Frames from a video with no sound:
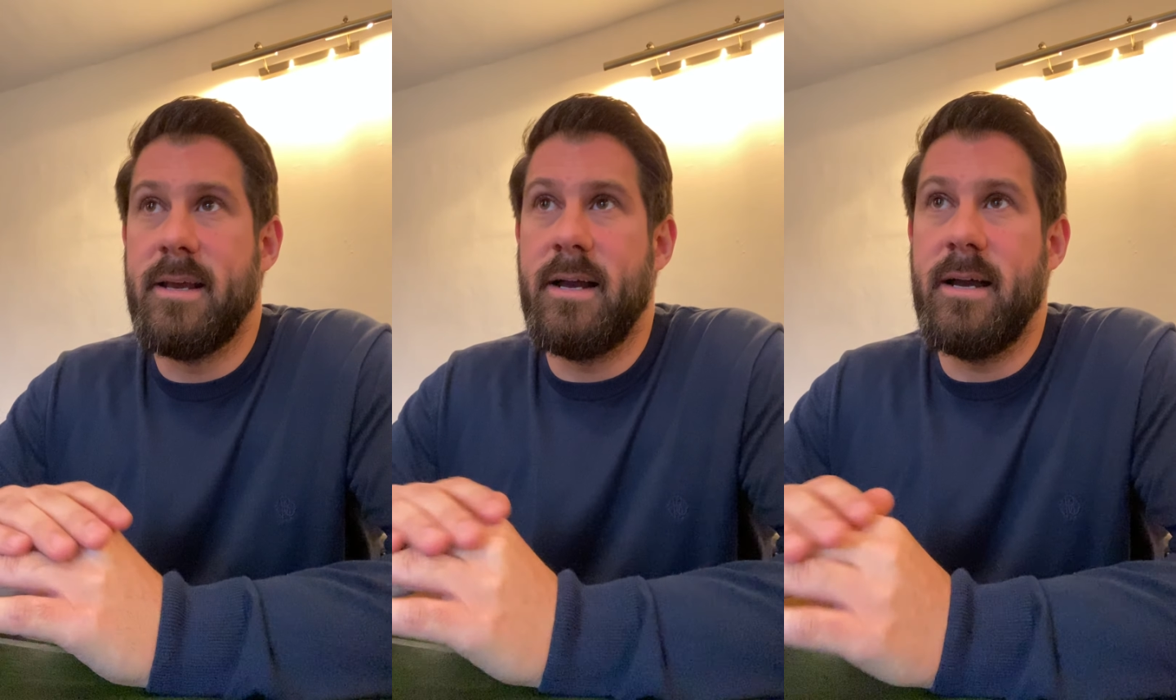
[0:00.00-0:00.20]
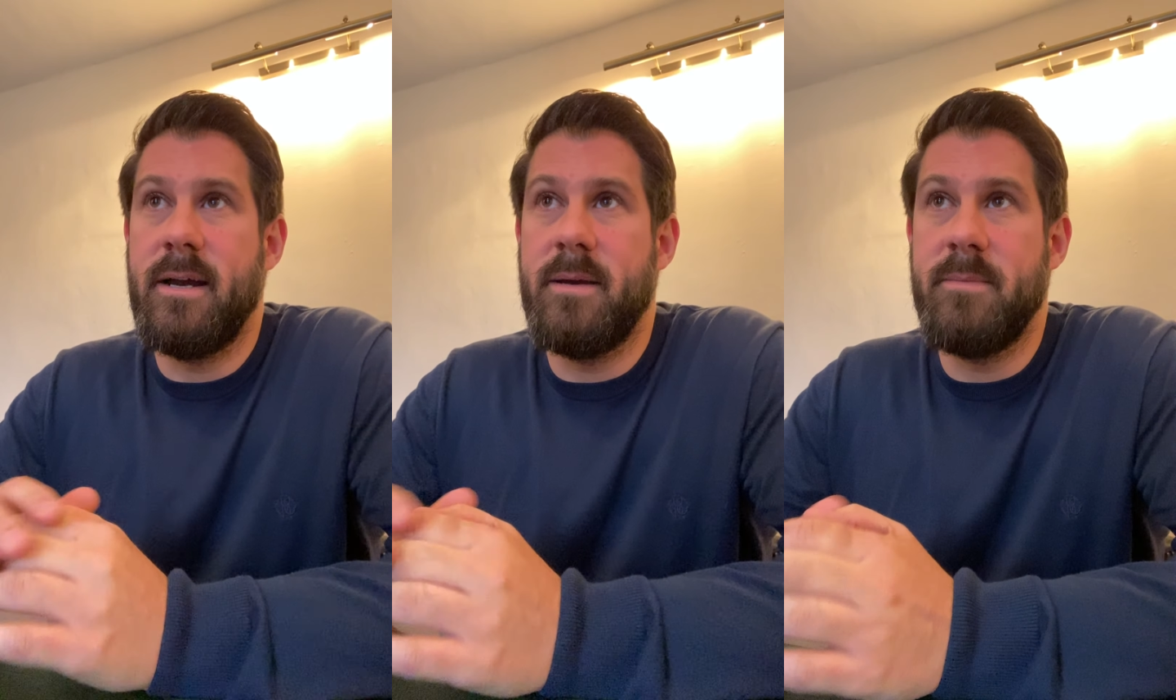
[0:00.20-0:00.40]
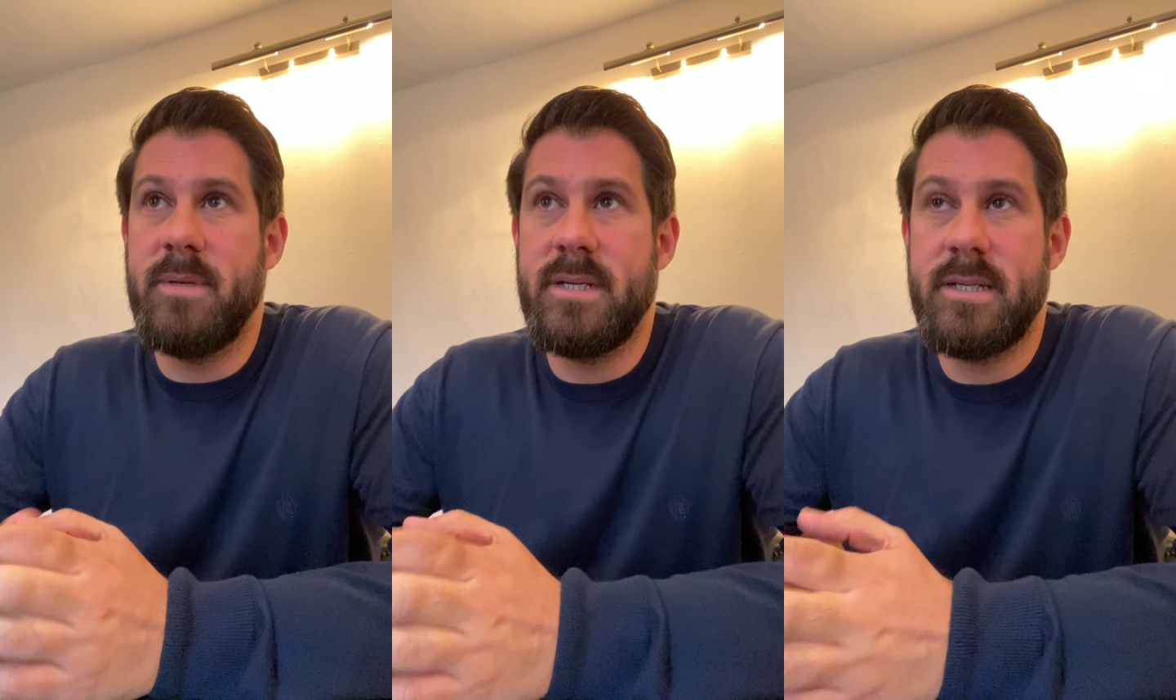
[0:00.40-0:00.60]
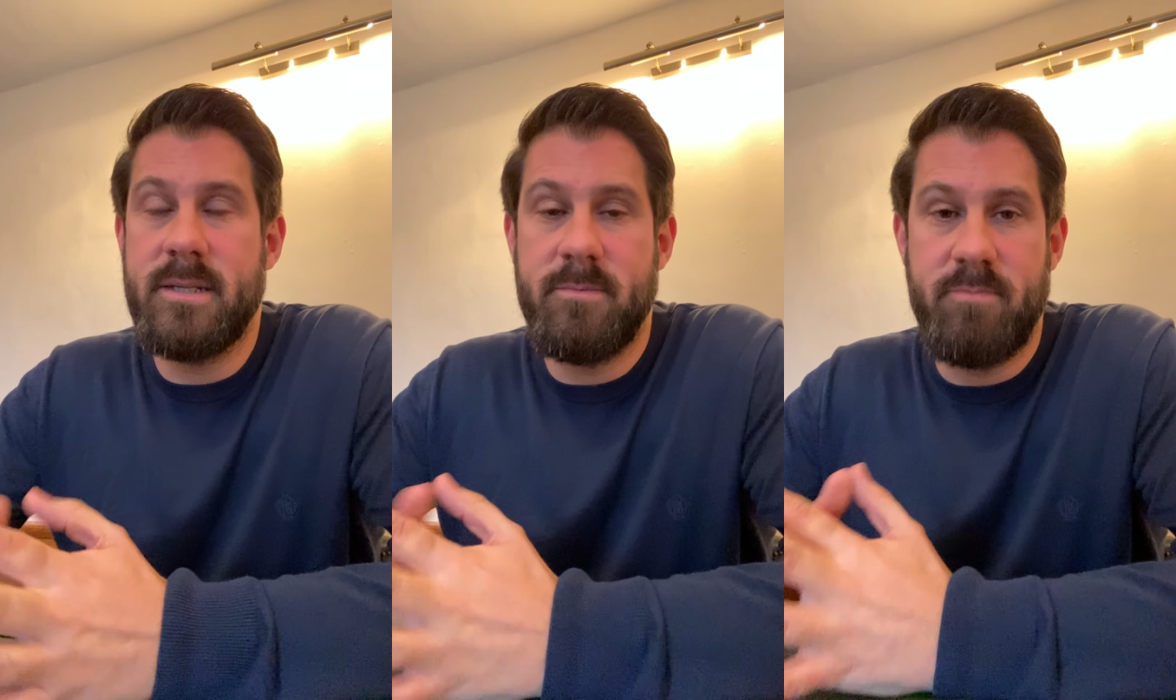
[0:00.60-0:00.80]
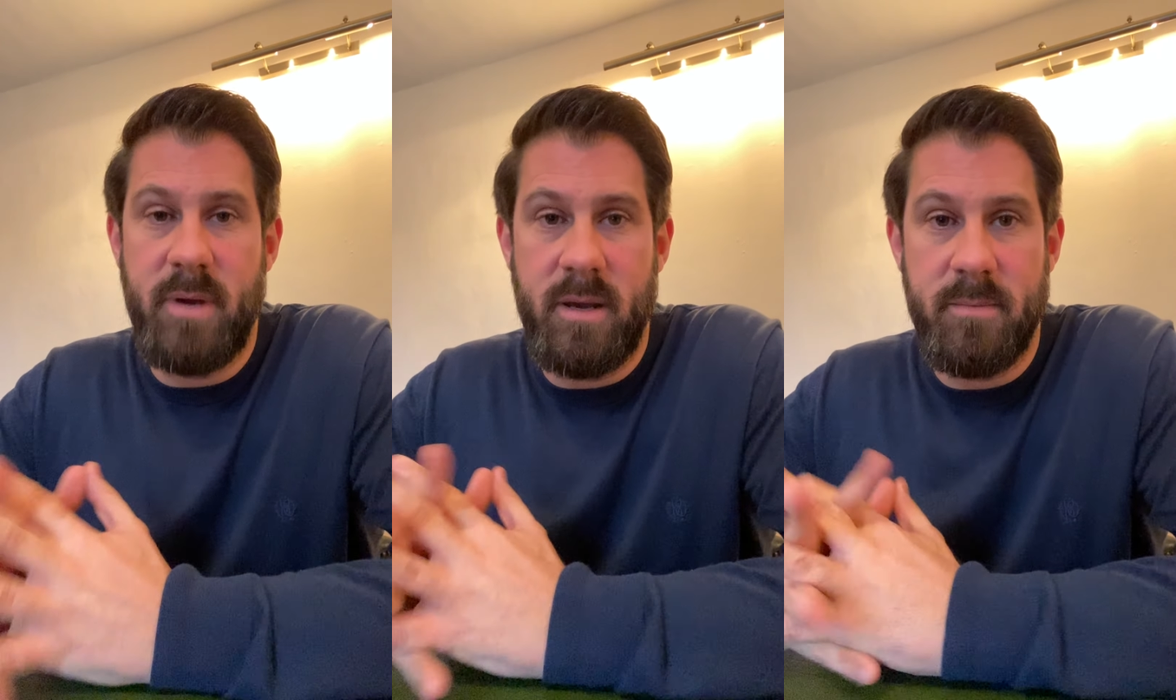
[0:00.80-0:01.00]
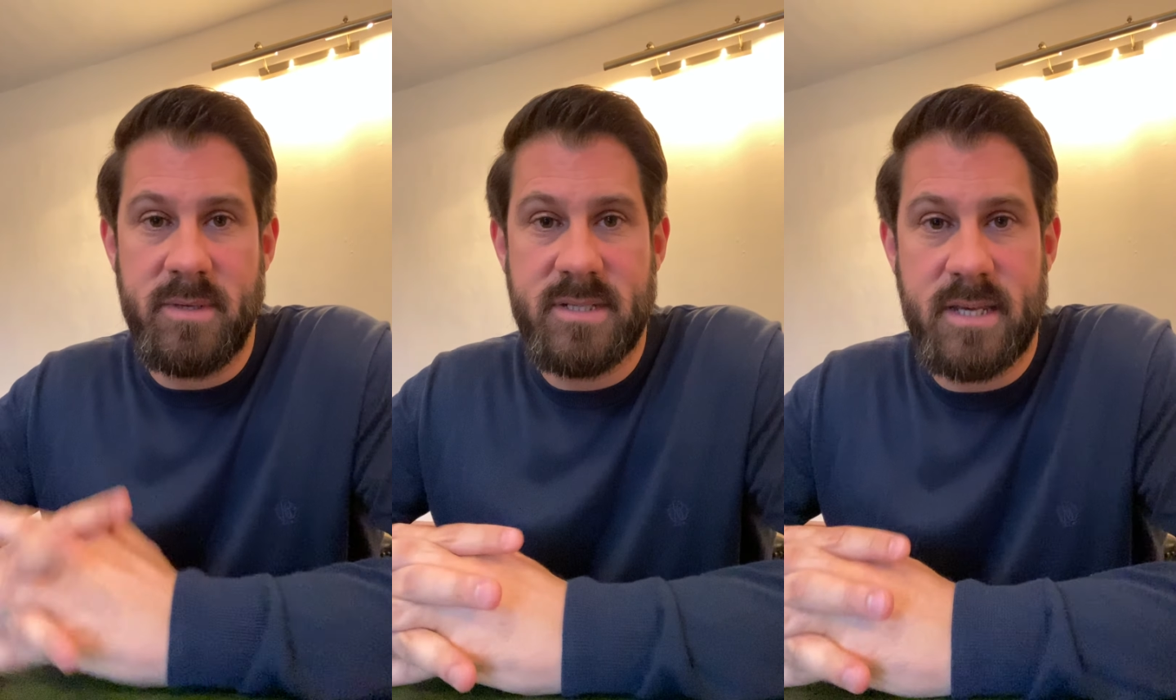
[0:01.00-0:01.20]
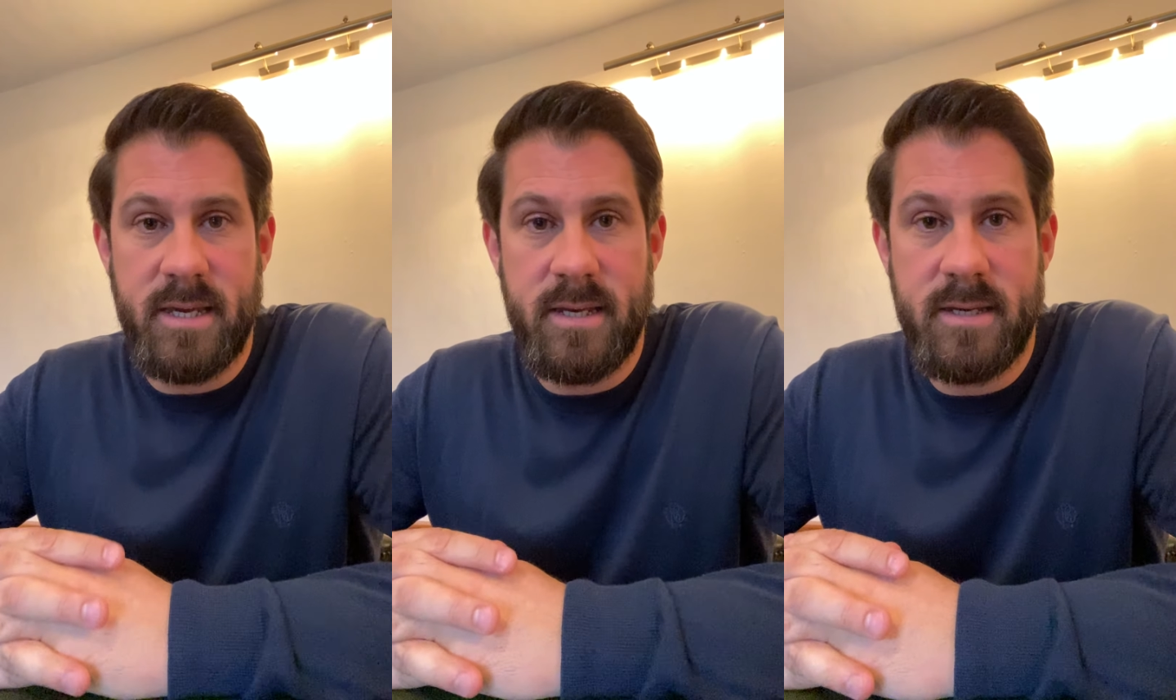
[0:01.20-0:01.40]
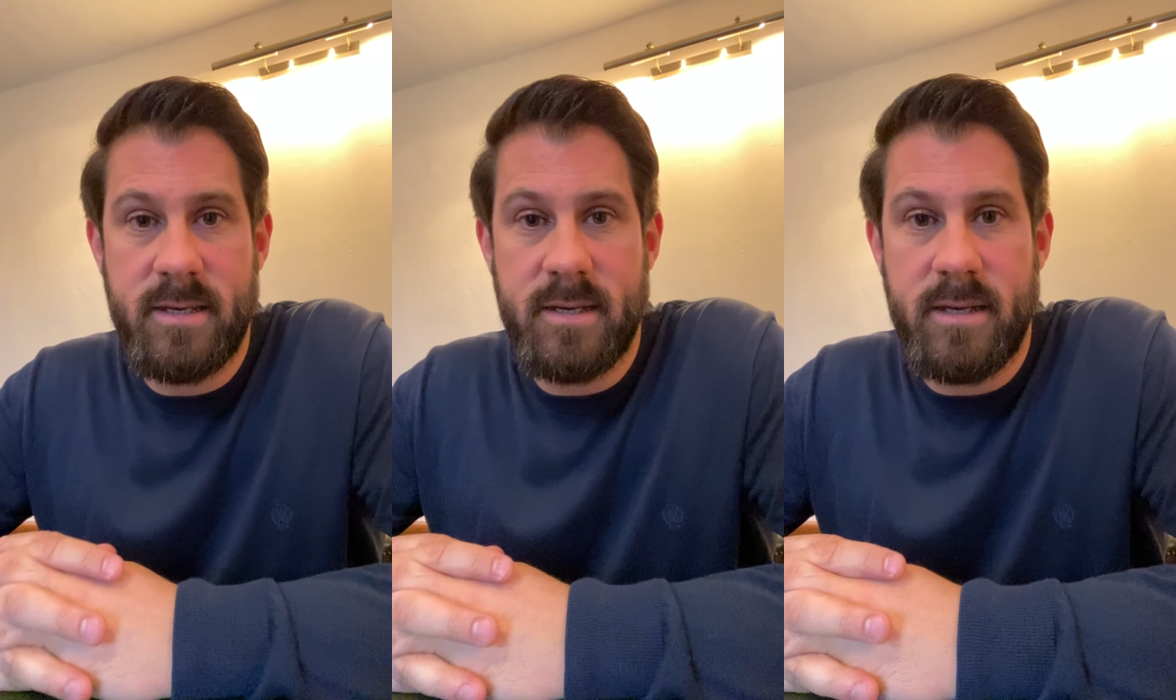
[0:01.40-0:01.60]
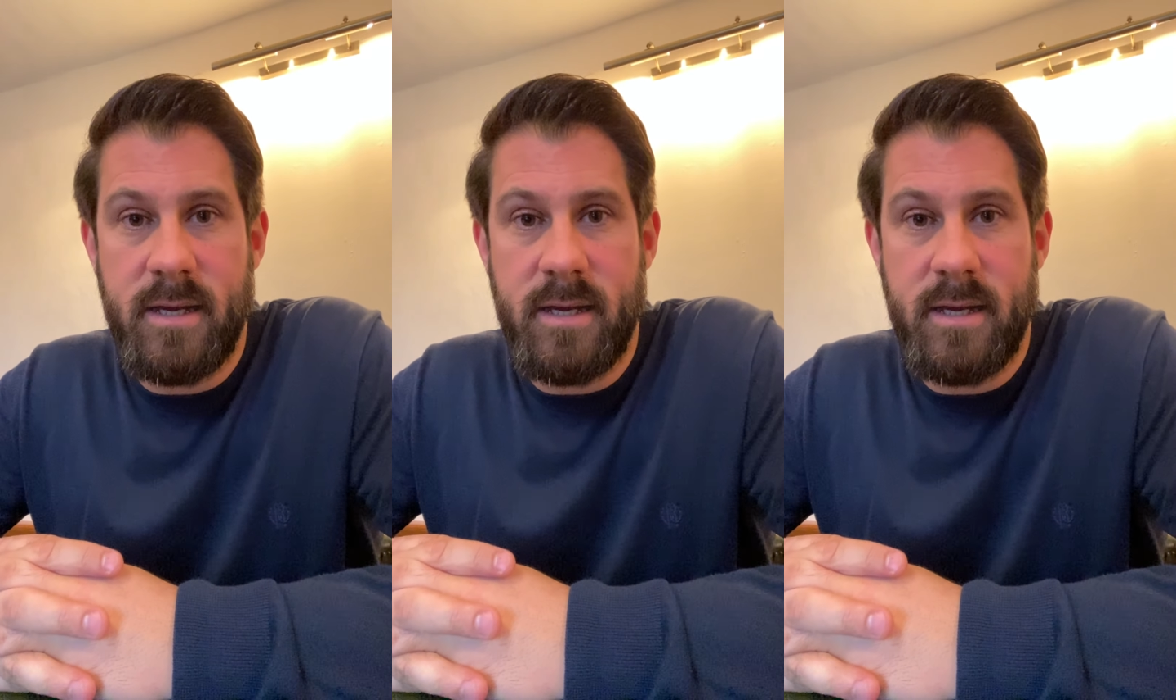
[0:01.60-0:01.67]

It burnt my skin.